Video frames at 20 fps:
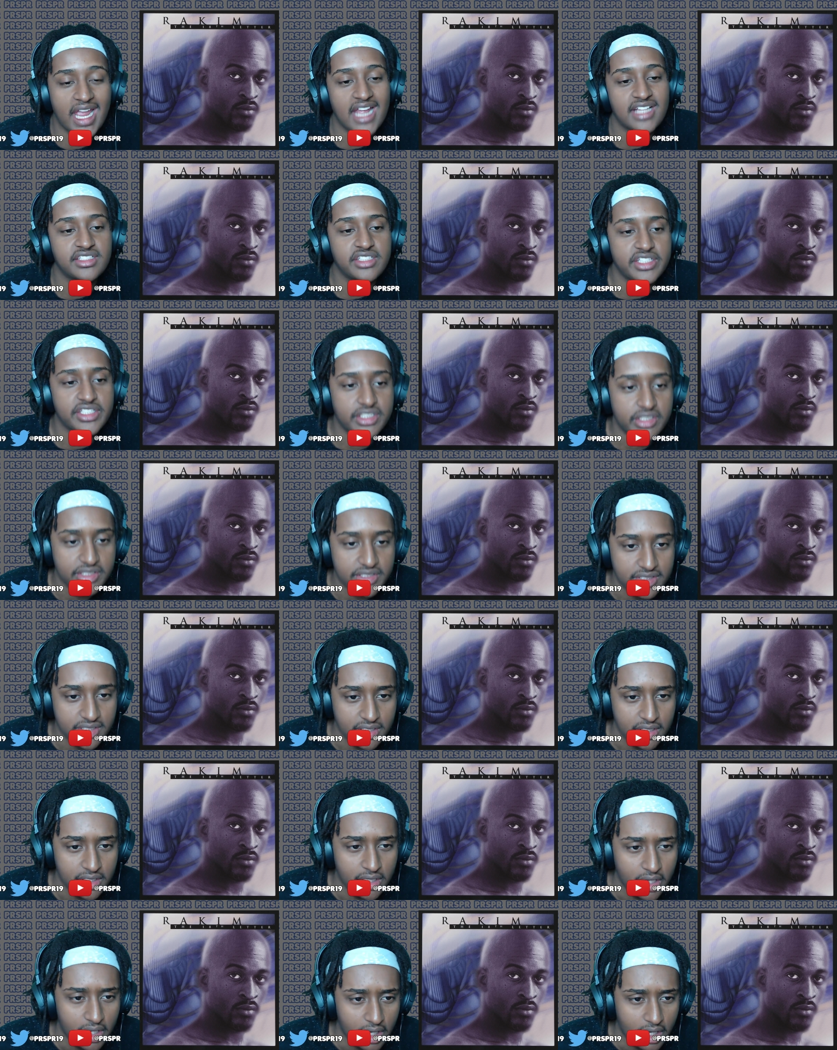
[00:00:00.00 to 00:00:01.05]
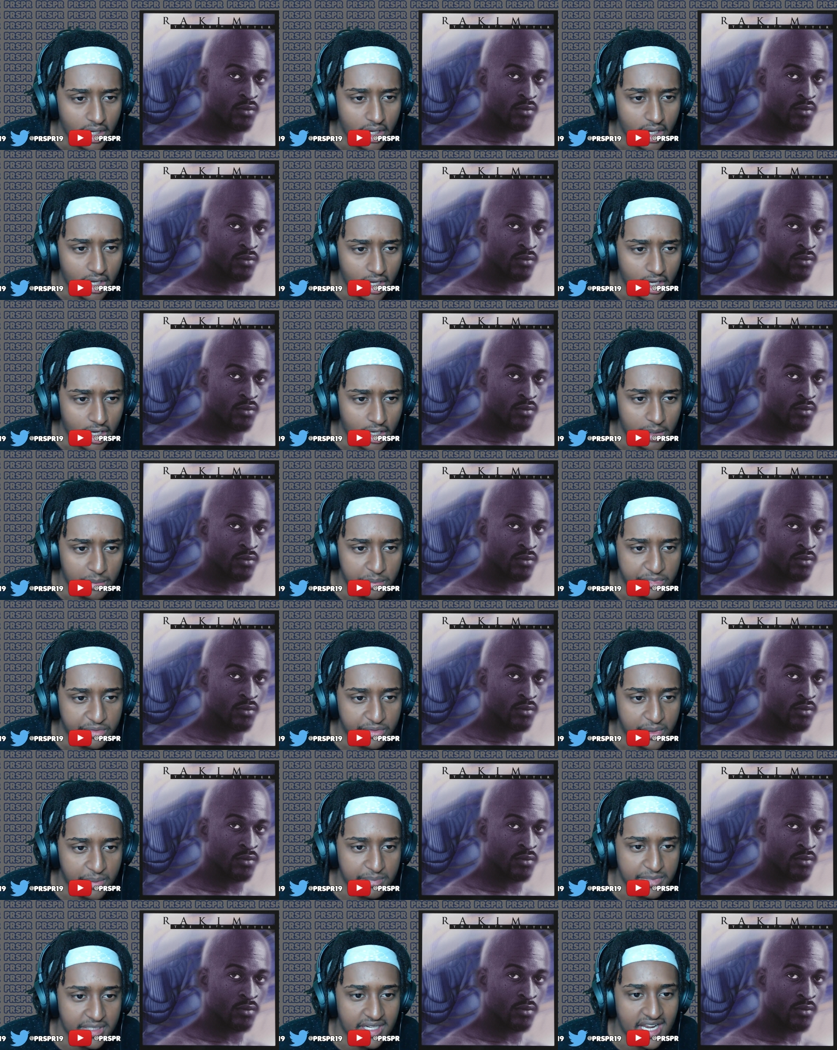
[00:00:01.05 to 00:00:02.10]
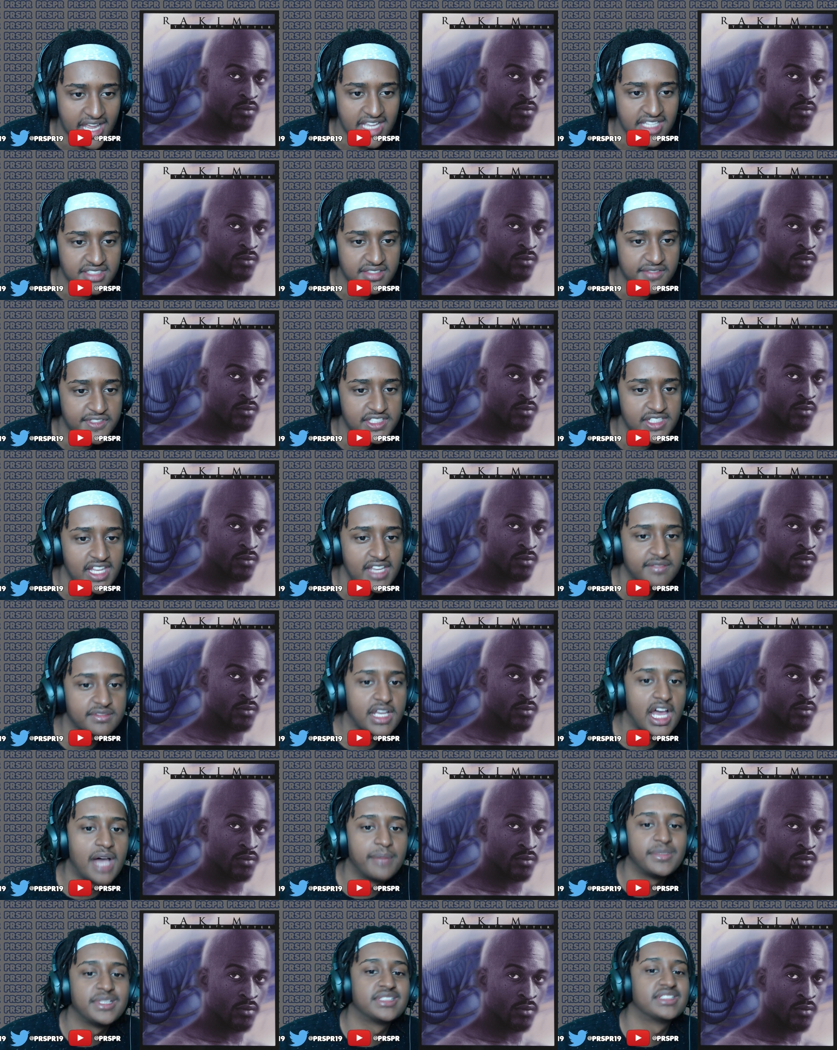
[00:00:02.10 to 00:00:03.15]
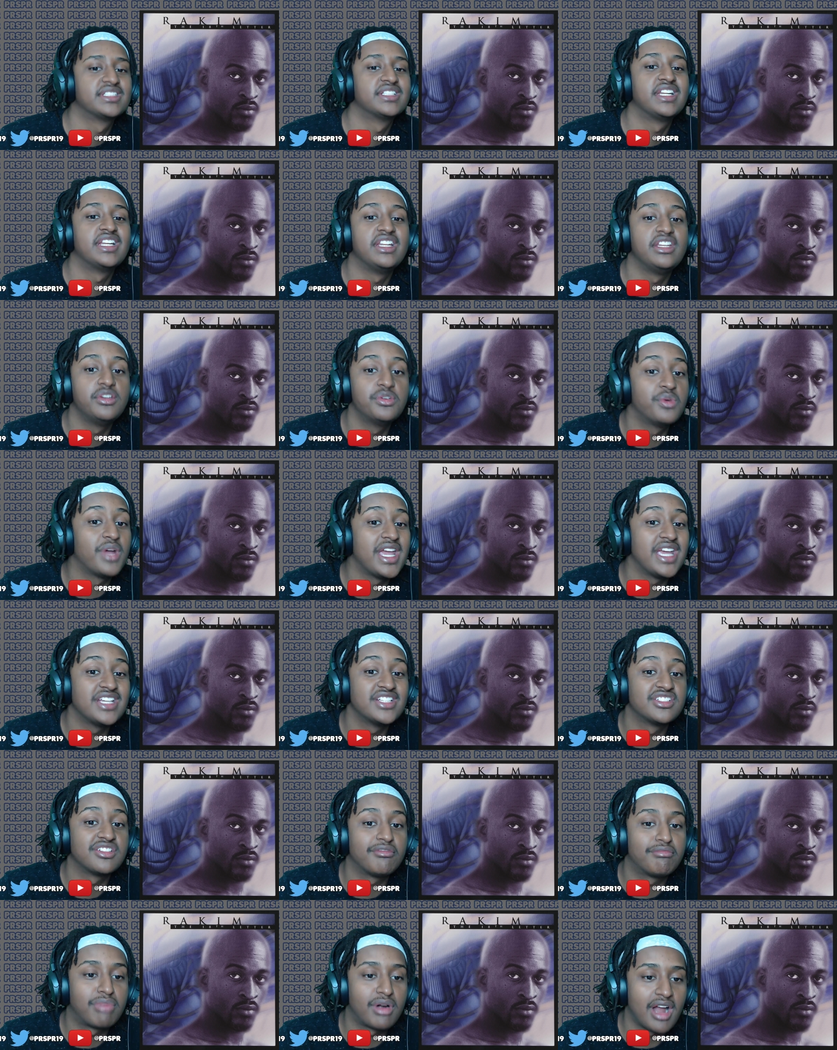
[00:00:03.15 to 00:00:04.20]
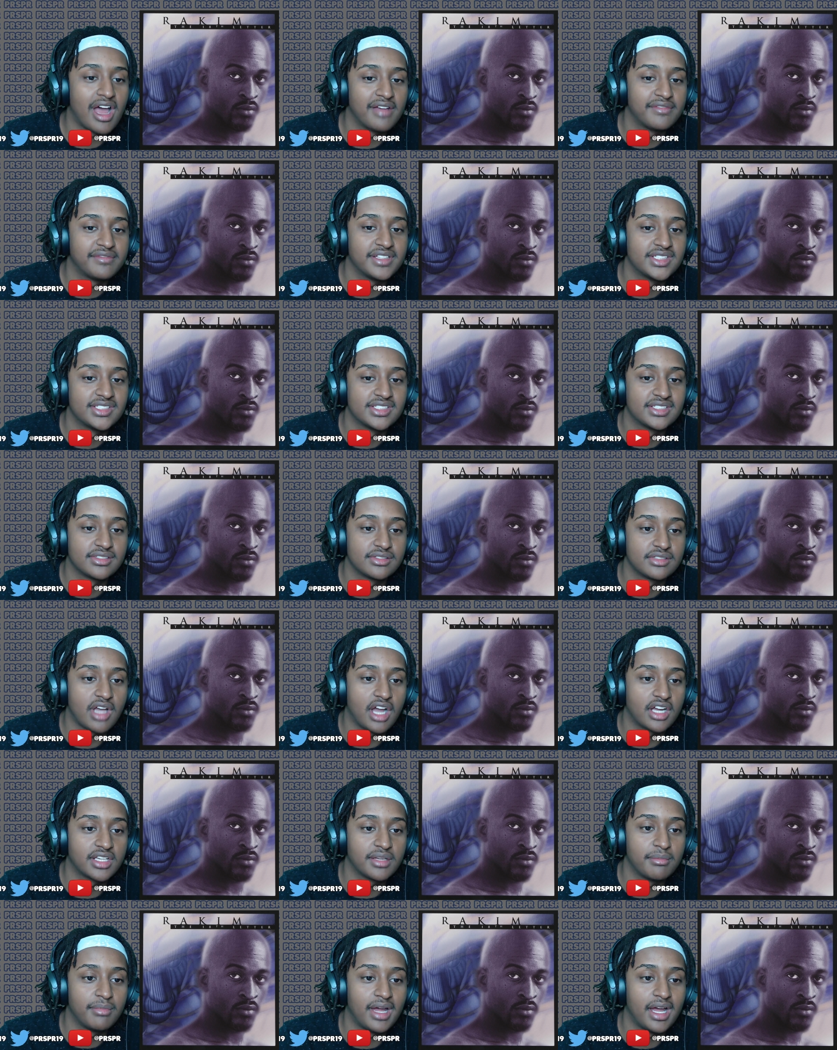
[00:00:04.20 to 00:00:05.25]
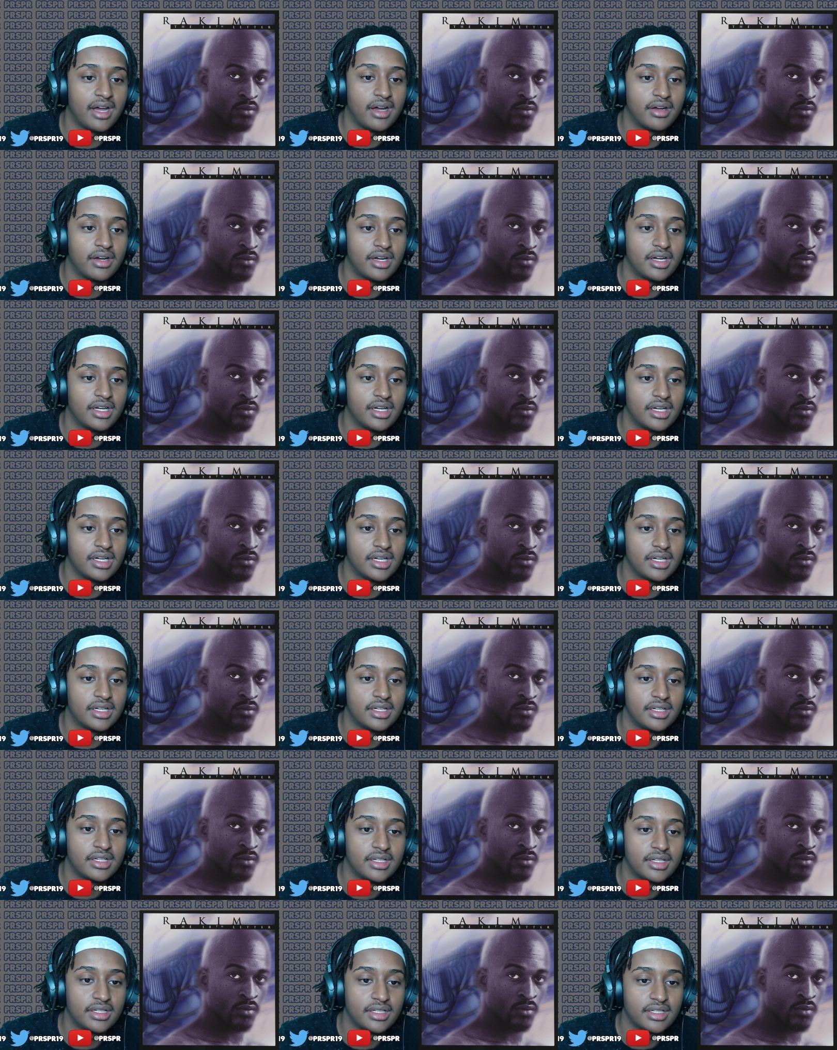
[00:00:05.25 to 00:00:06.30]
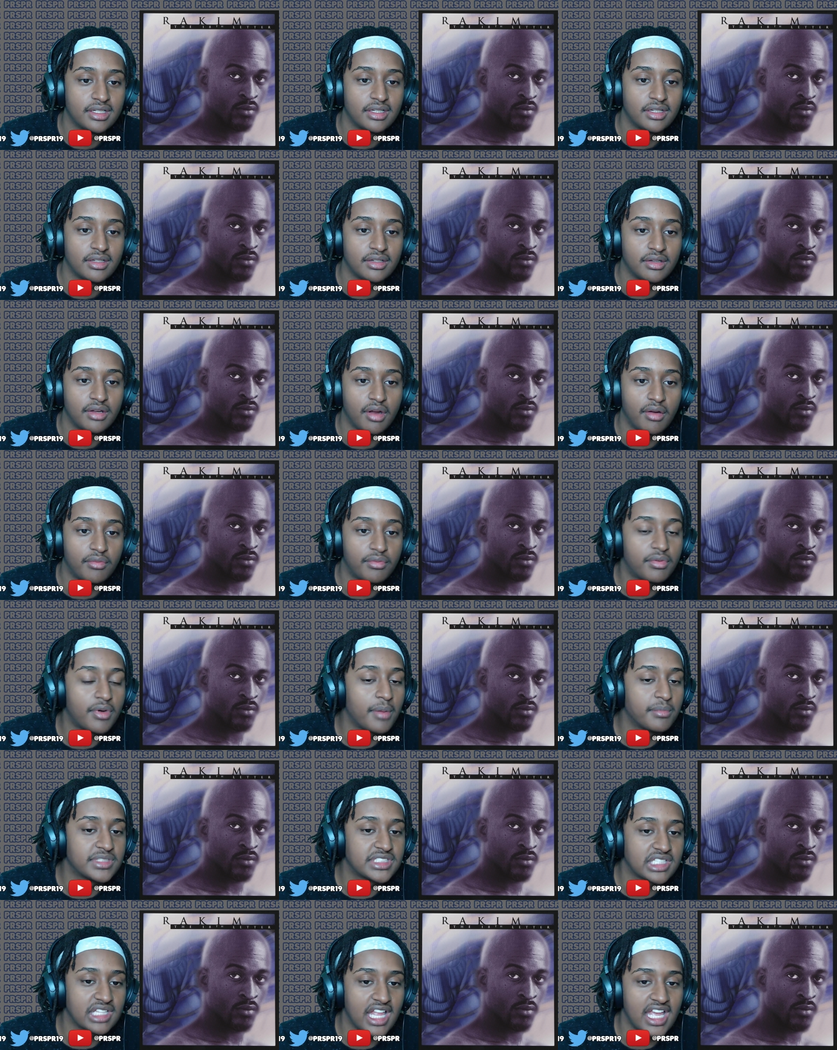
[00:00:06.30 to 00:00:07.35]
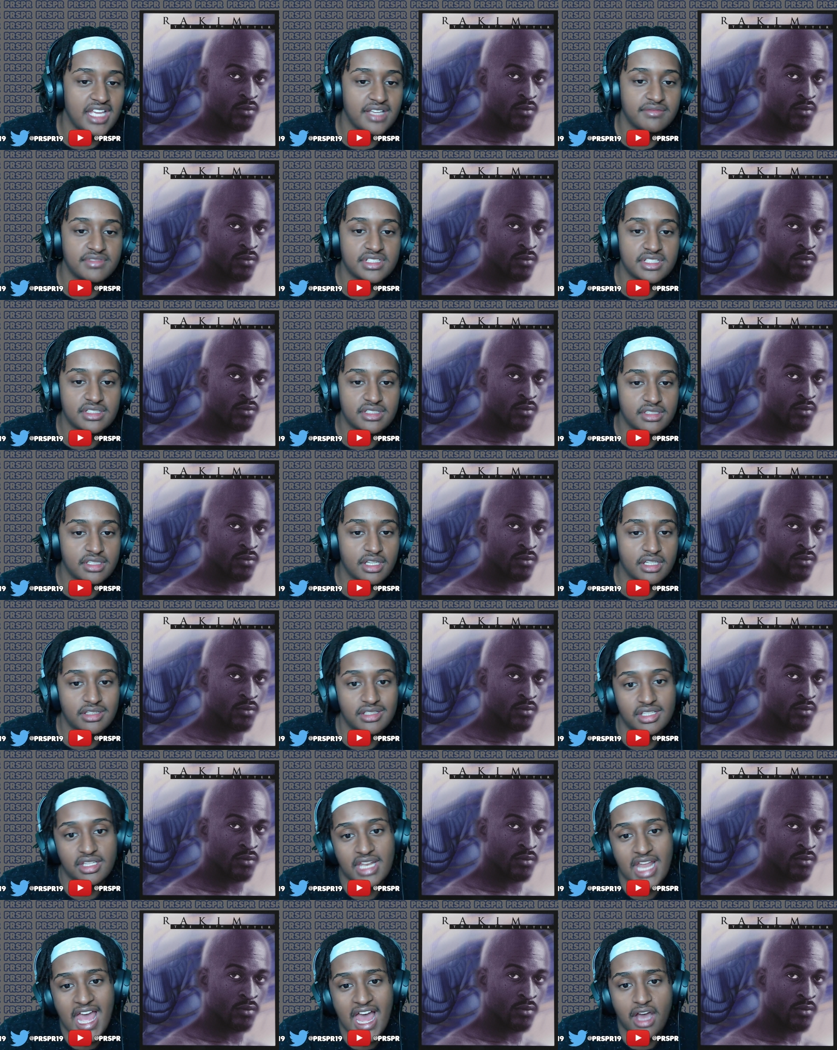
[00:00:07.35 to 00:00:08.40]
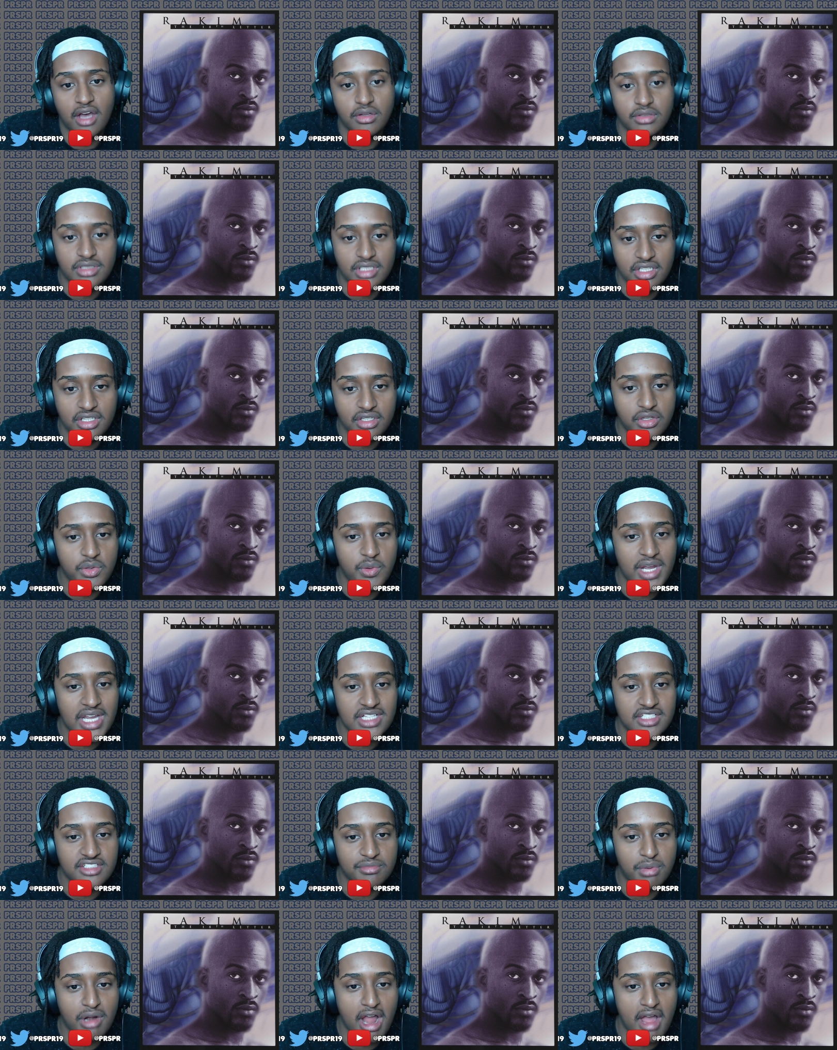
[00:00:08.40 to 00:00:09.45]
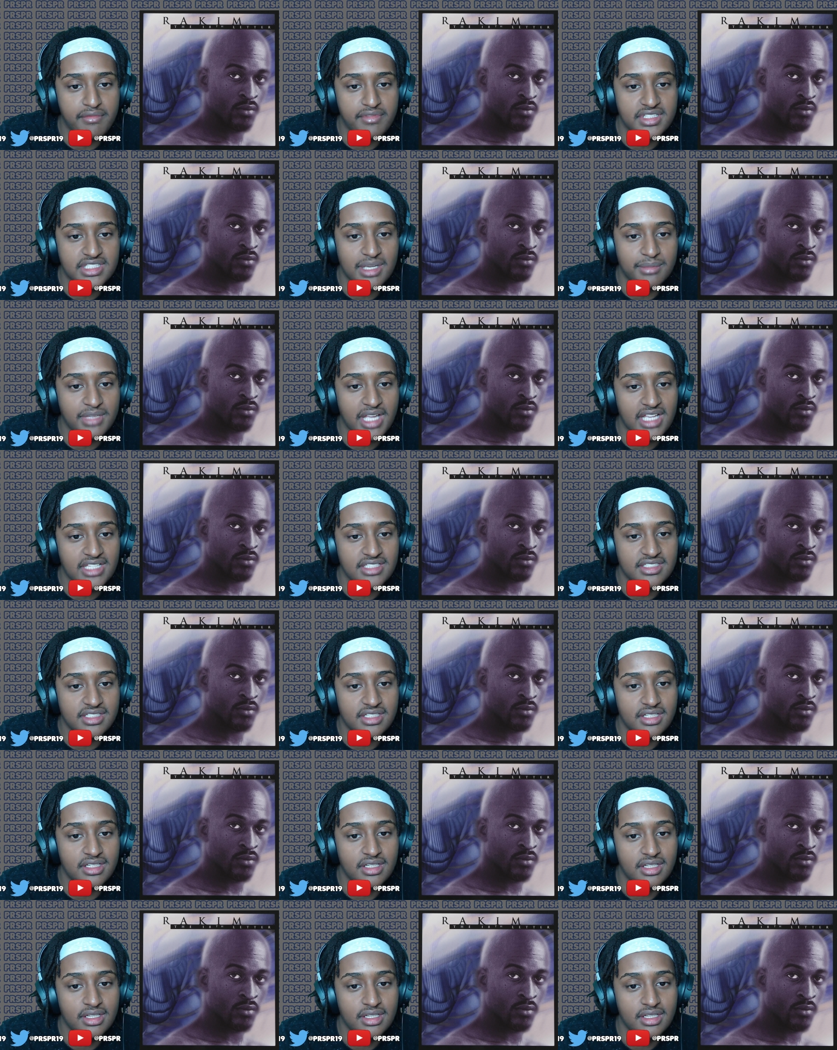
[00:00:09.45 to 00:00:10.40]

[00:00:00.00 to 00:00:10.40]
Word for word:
Speaker 1: ancestors. Um, from the days of slave topics to the new age of prophets, talking about uh, from slaves to, to now to the new age of prophets. I'm guessing